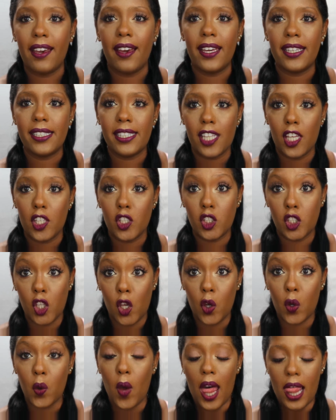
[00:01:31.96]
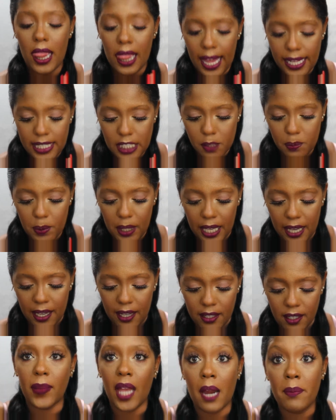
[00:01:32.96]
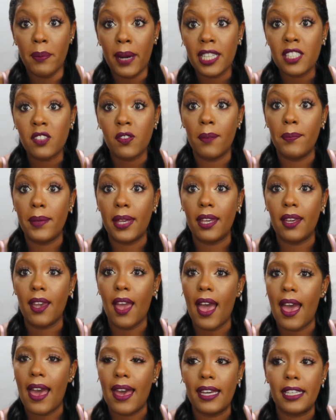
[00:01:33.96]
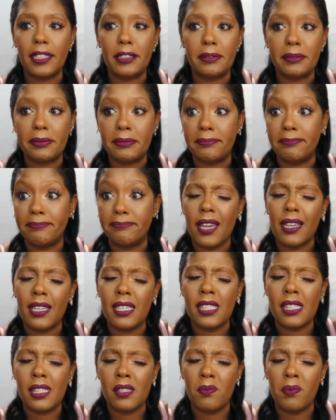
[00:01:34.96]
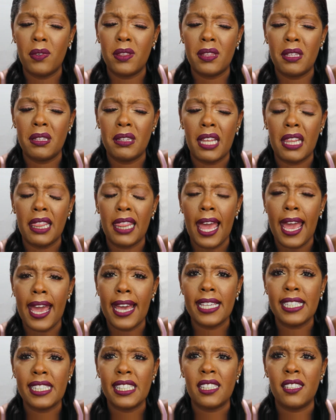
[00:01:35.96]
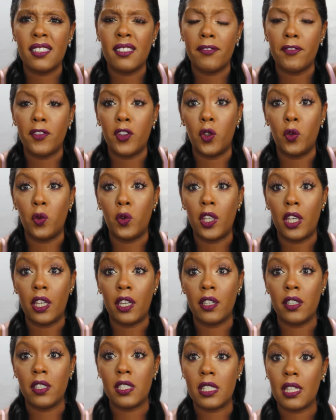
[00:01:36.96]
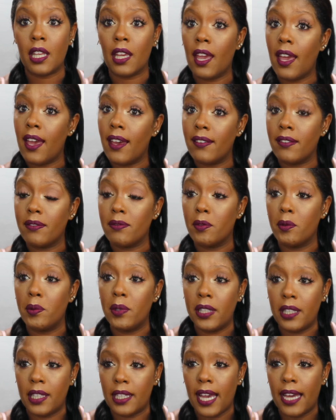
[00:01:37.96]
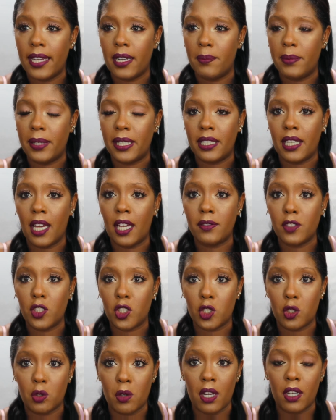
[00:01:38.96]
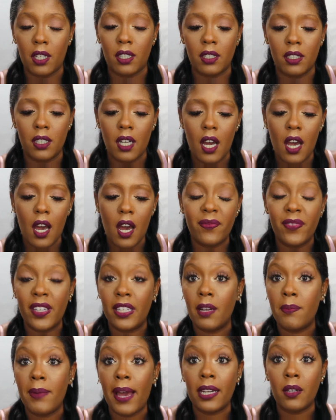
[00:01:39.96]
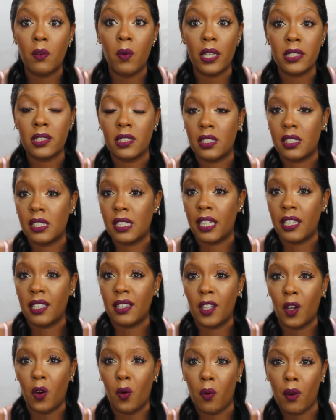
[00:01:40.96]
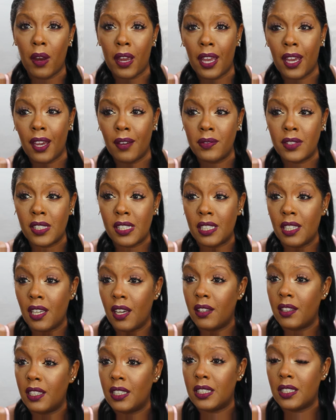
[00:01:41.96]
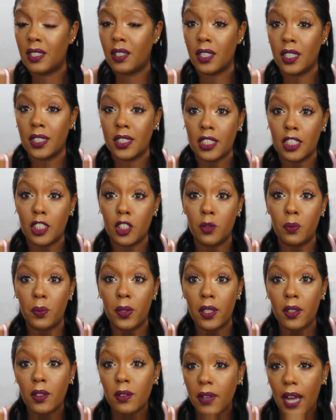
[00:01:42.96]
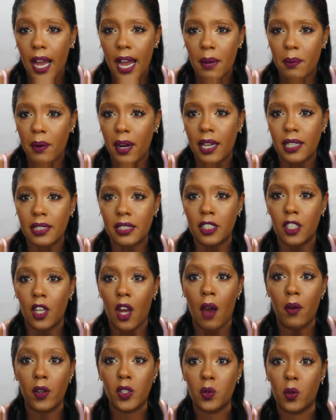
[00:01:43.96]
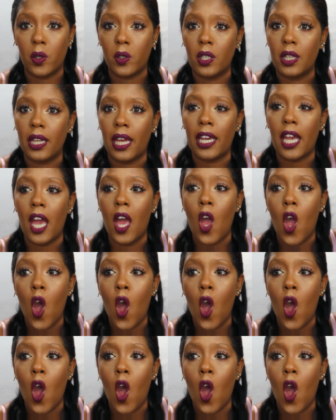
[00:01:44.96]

guys, so let's begin. Eyebrows for me have, I guess within the last few years, they have really kind of been a struggle. If anybody watches like the gram, you see all these girls with these beautiful eyebrows and you're always wondering like,